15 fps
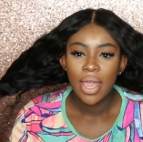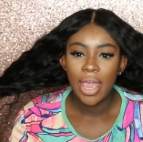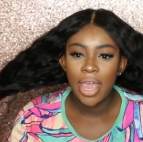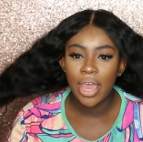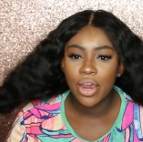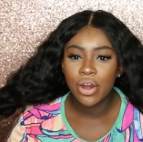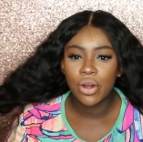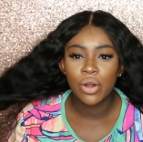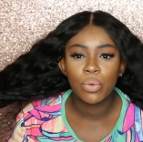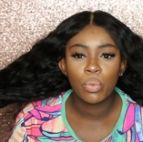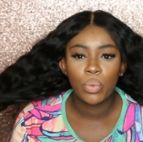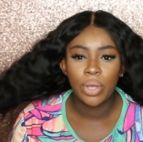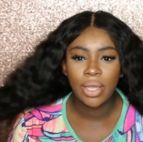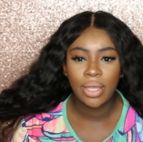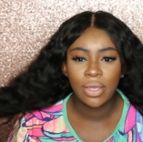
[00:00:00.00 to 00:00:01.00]
hair,
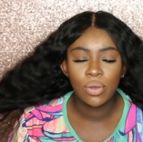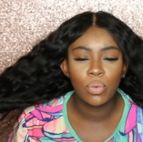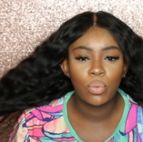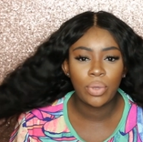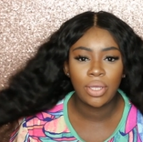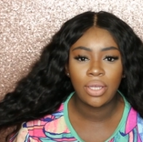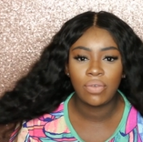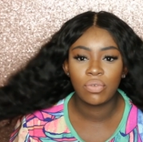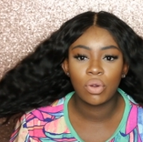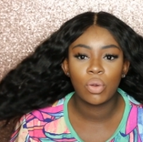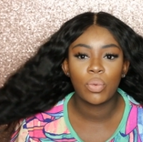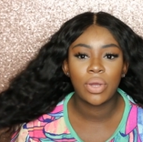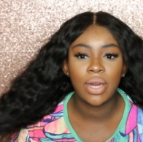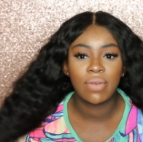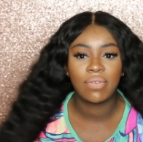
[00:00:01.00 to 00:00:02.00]
wig, weave, or
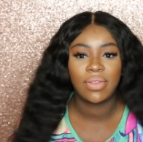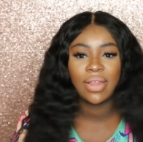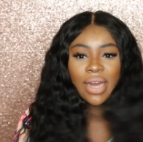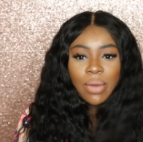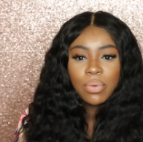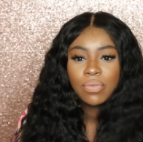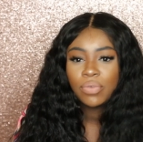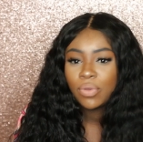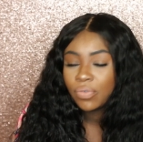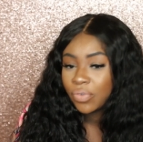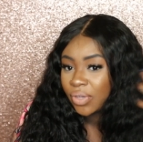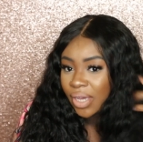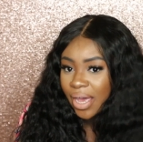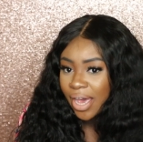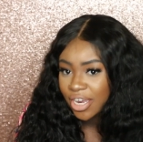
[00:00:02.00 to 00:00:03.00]
whatever that I review for
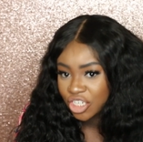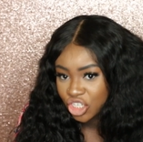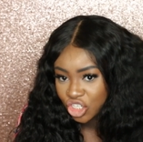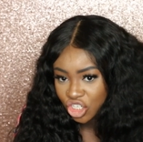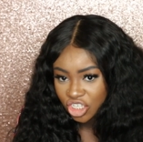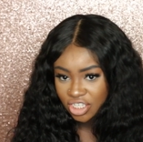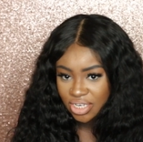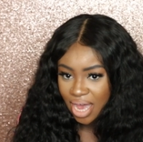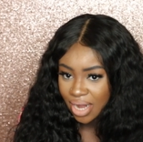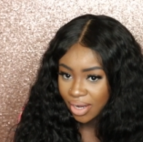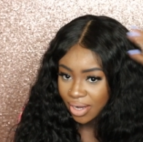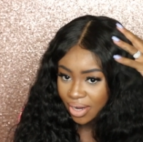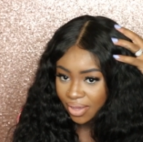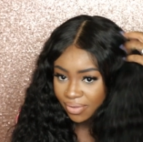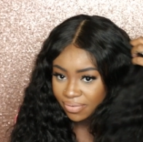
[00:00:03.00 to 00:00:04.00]
you guys. There's just not
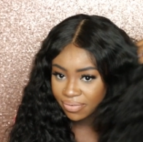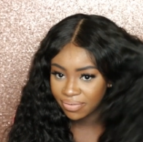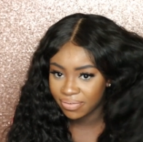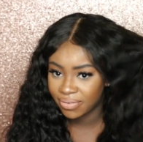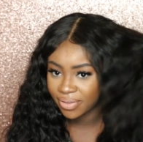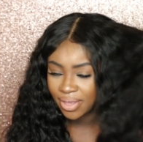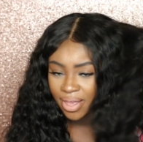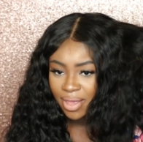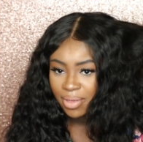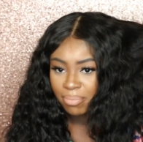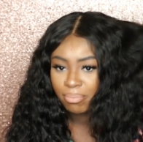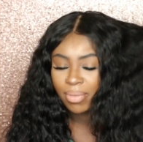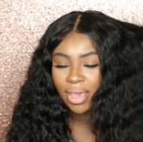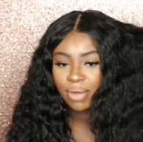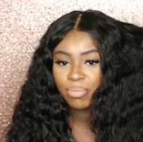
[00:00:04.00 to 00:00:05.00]
enough
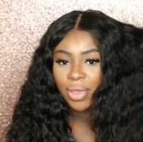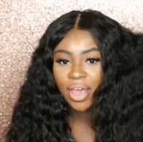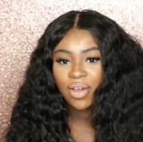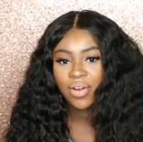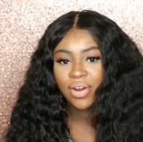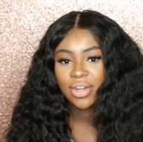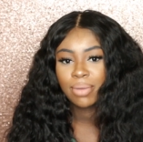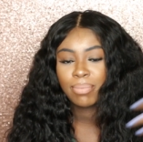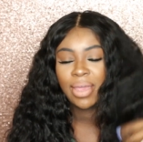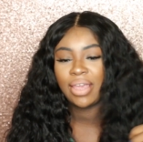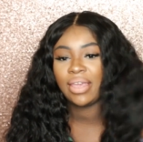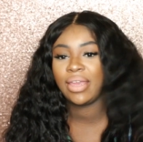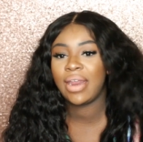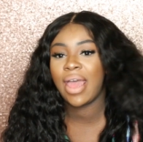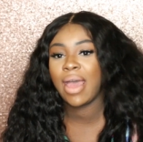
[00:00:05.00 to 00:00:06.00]
manpower to
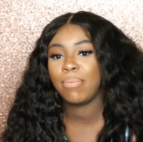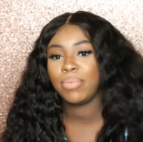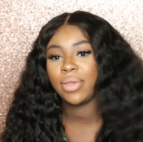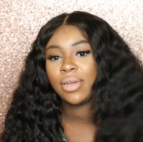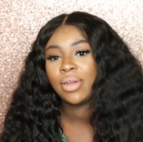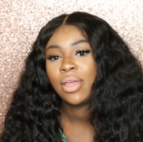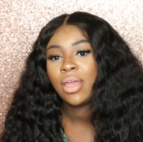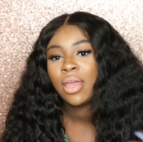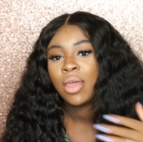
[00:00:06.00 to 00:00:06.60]
make it happen.